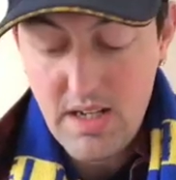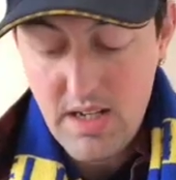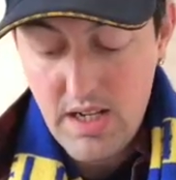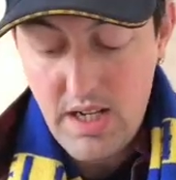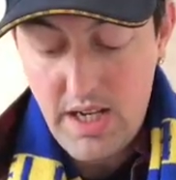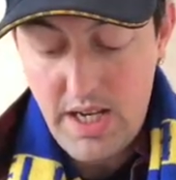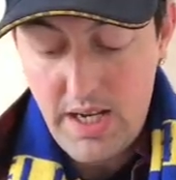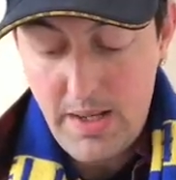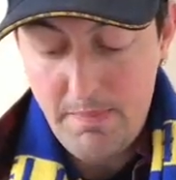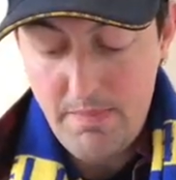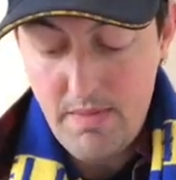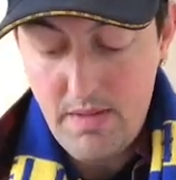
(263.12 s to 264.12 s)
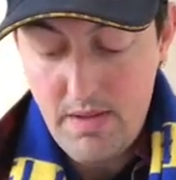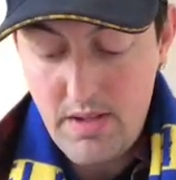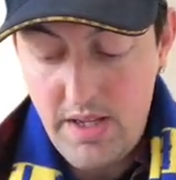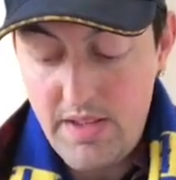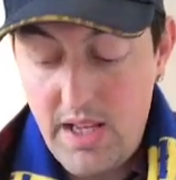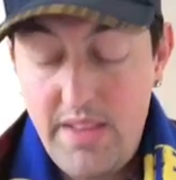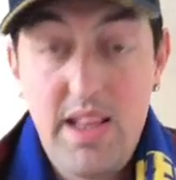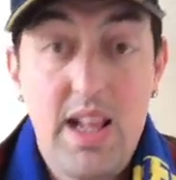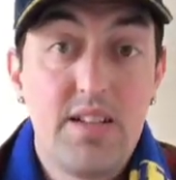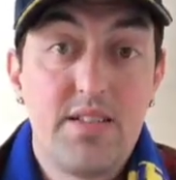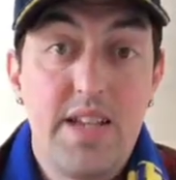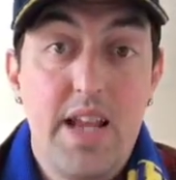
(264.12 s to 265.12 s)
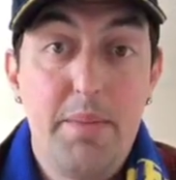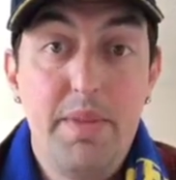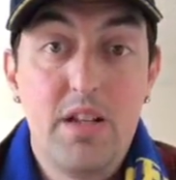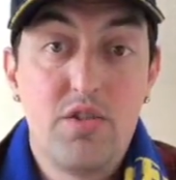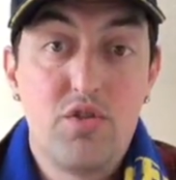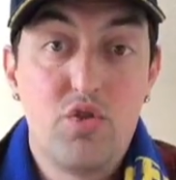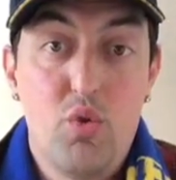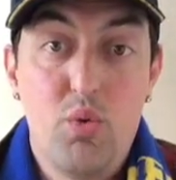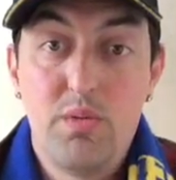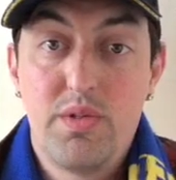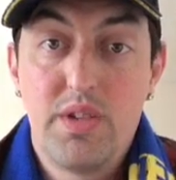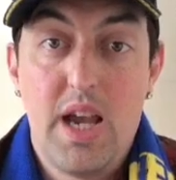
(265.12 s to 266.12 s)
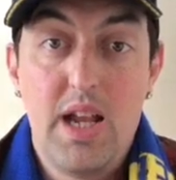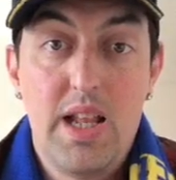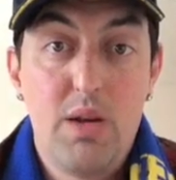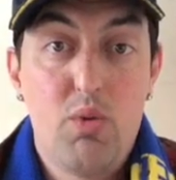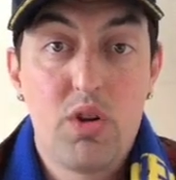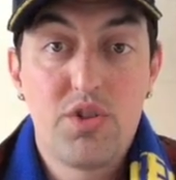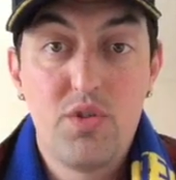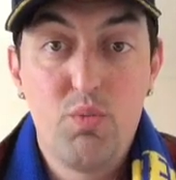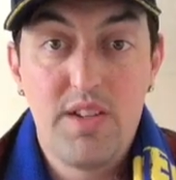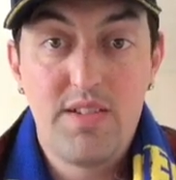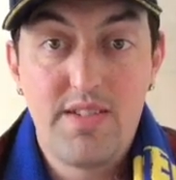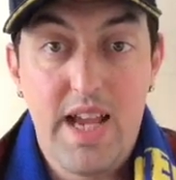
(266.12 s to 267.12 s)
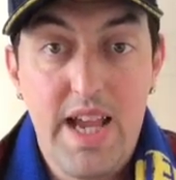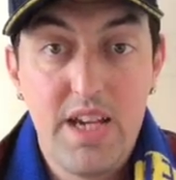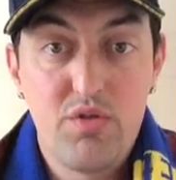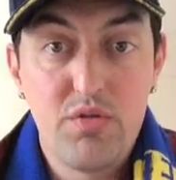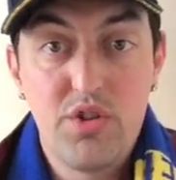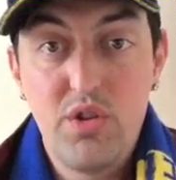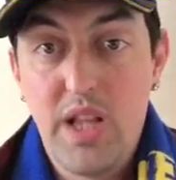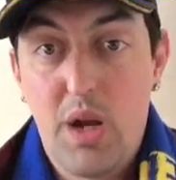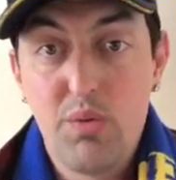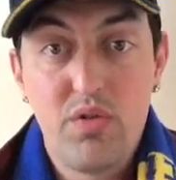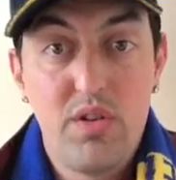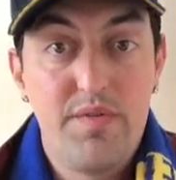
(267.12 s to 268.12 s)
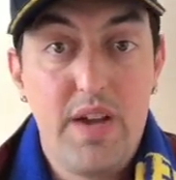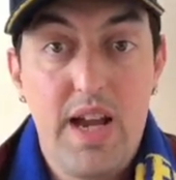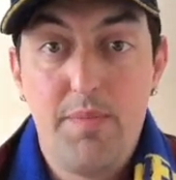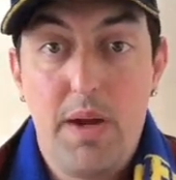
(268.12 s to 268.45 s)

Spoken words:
In the last 10 minutes or so, it was kind of like watching West Tigers from 2005.